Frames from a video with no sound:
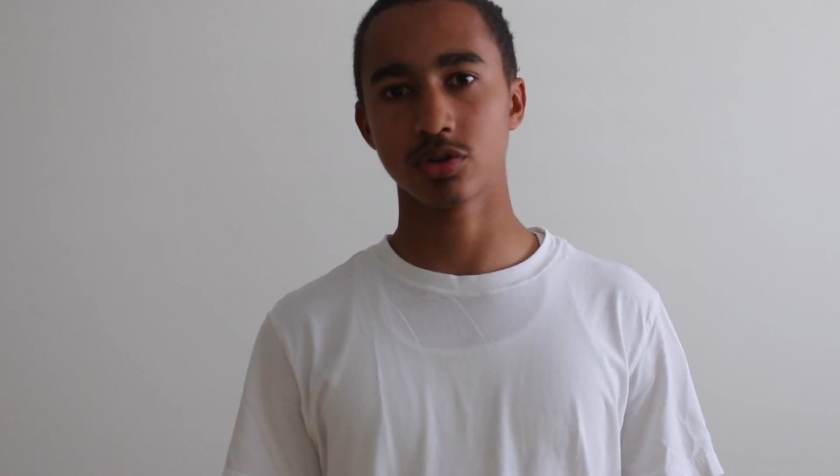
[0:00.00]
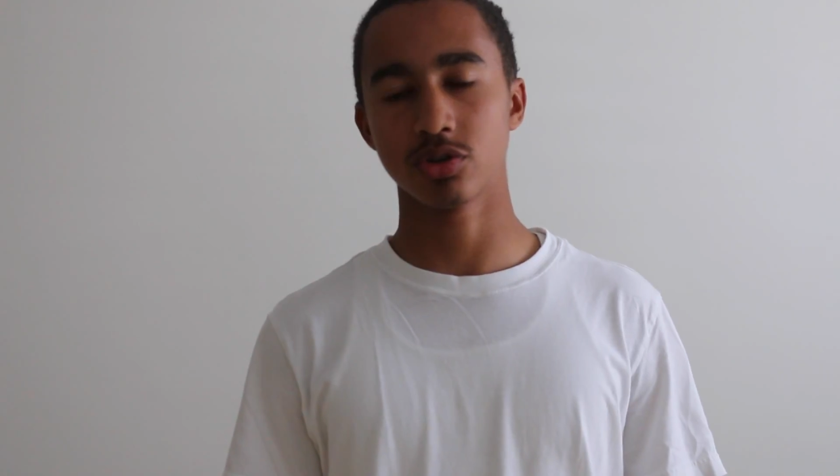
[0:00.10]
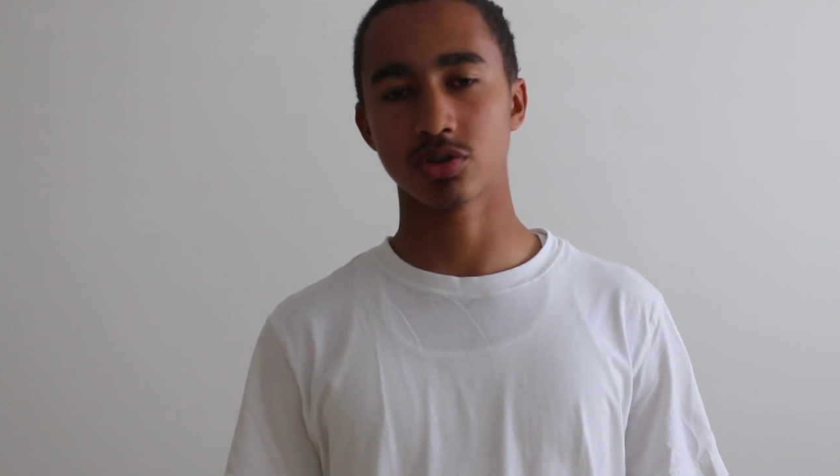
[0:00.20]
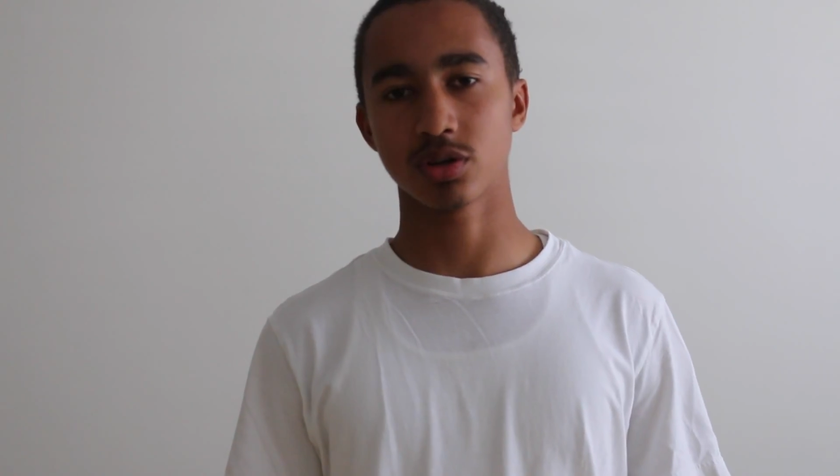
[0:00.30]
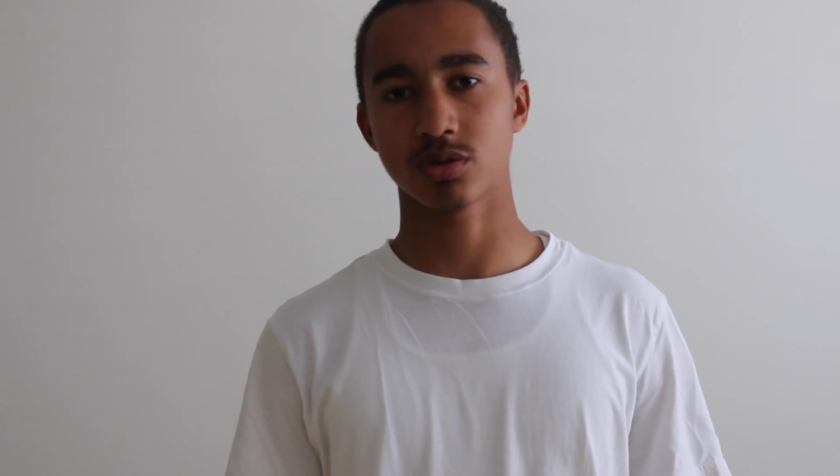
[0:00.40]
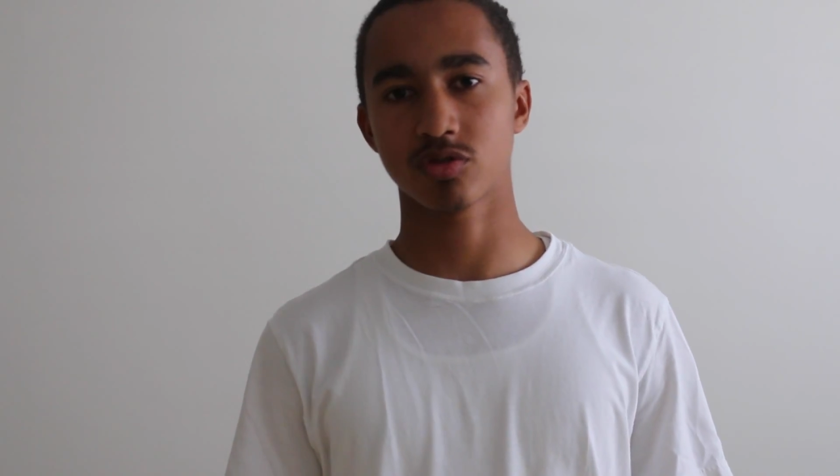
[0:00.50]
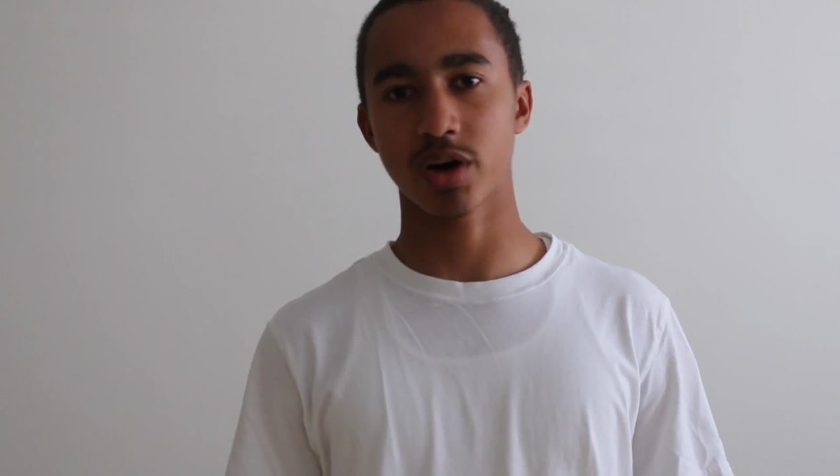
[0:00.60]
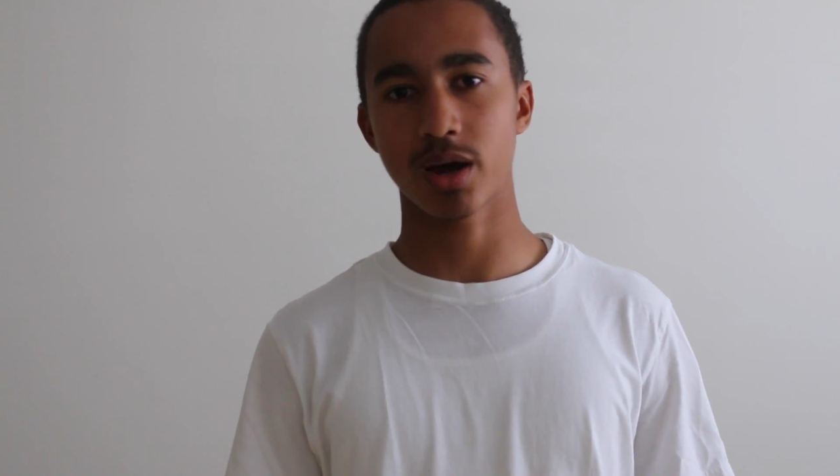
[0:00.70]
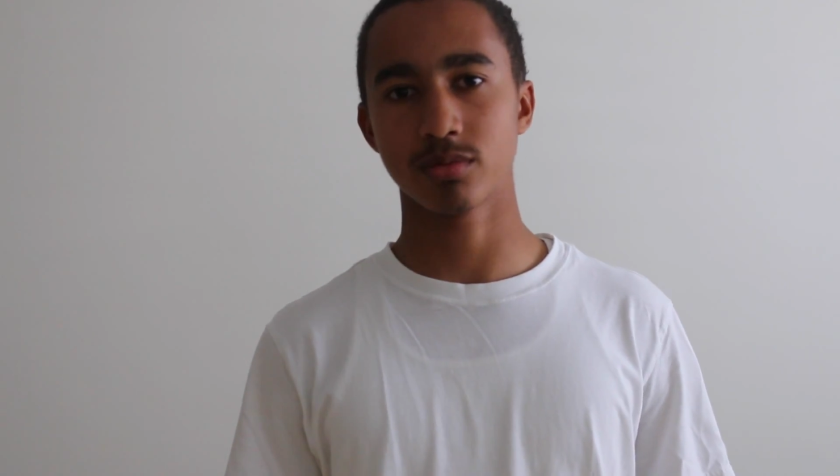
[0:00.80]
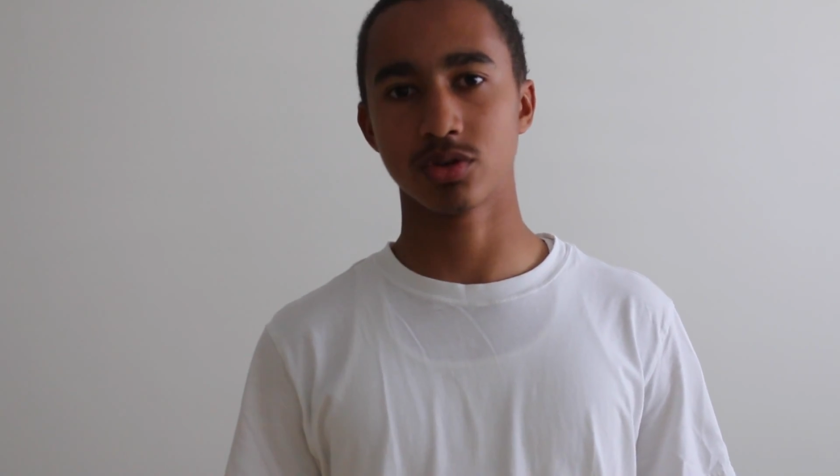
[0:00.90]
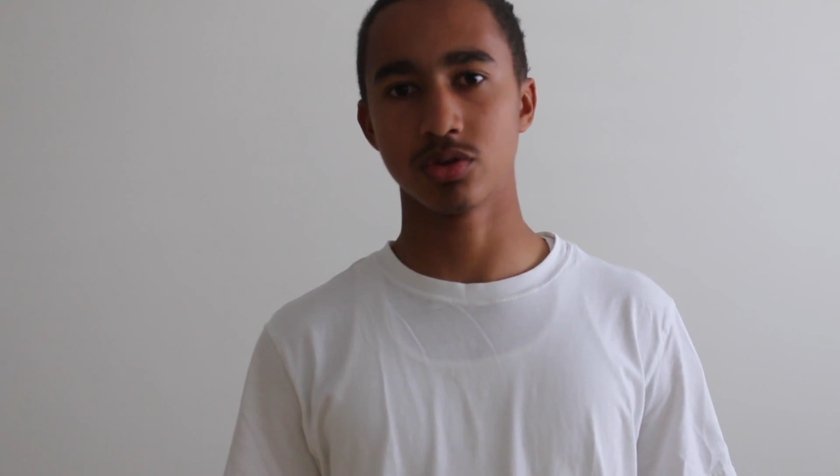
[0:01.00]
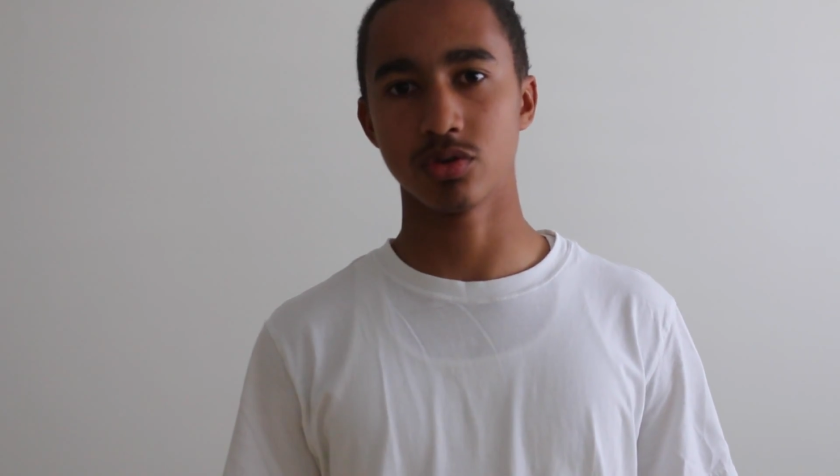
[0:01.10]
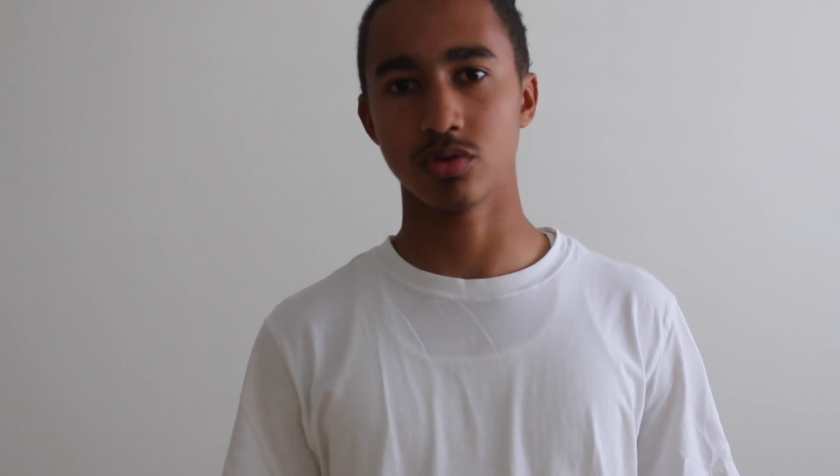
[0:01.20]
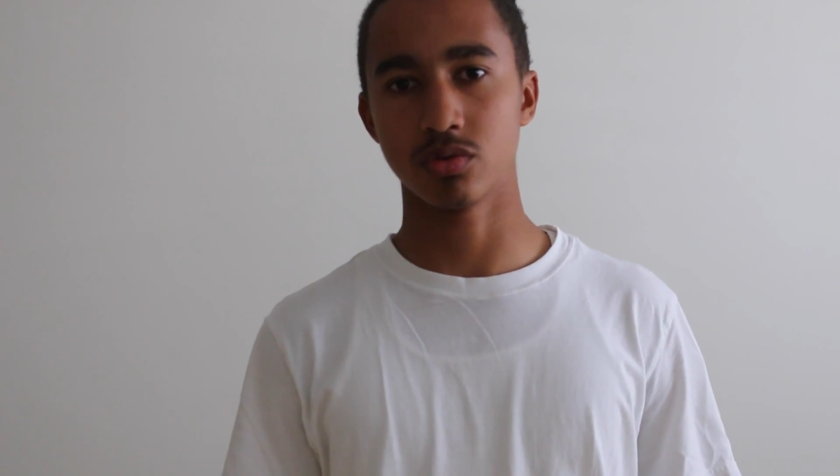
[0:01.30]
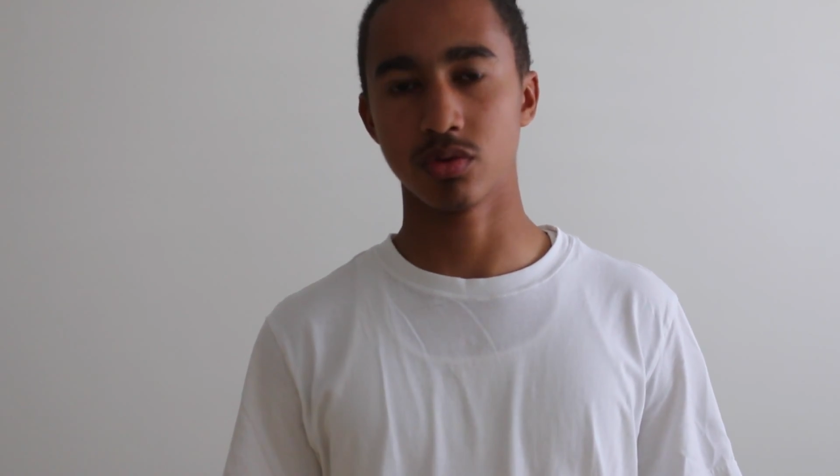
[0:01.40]
to subscribe
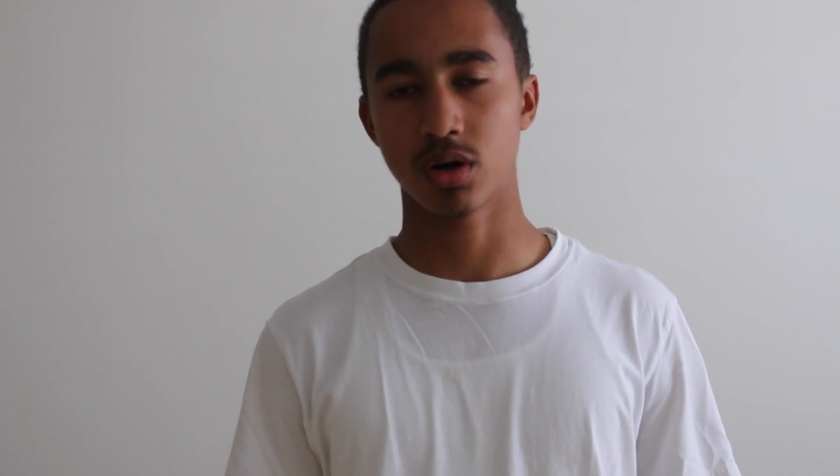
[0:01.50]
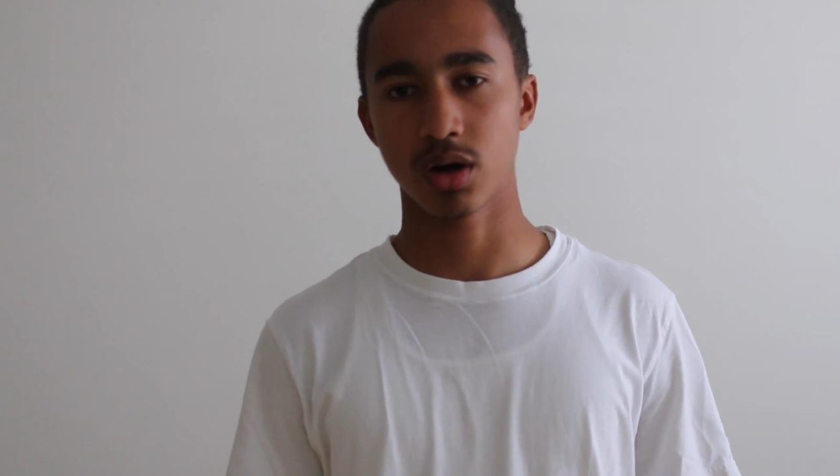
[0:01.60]
to